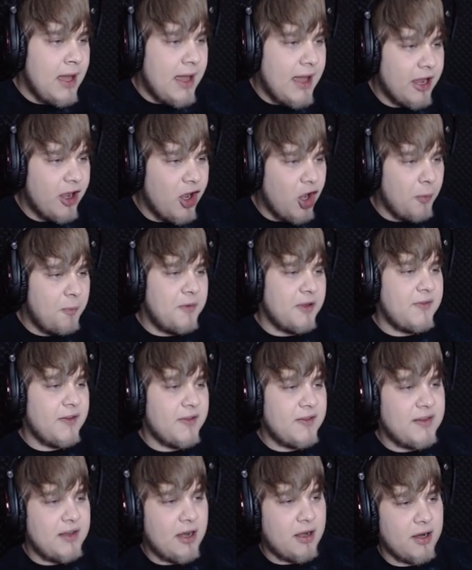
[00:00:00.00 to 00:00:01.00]
I hope that
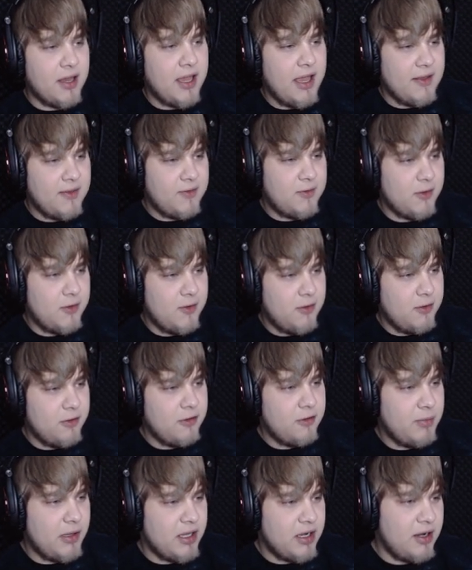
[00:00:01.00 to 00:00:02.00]
this letter gets to
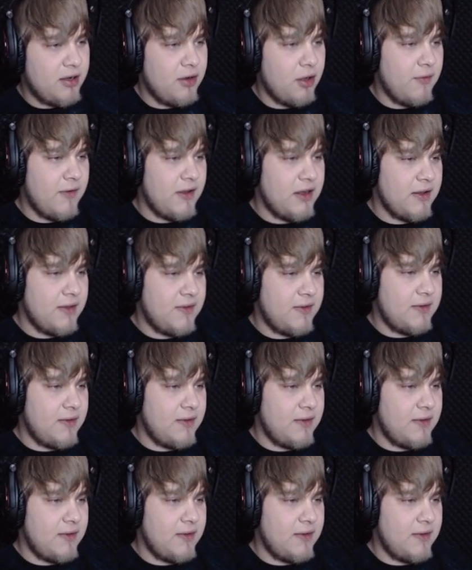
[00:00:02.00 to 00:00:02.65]
you, but I know that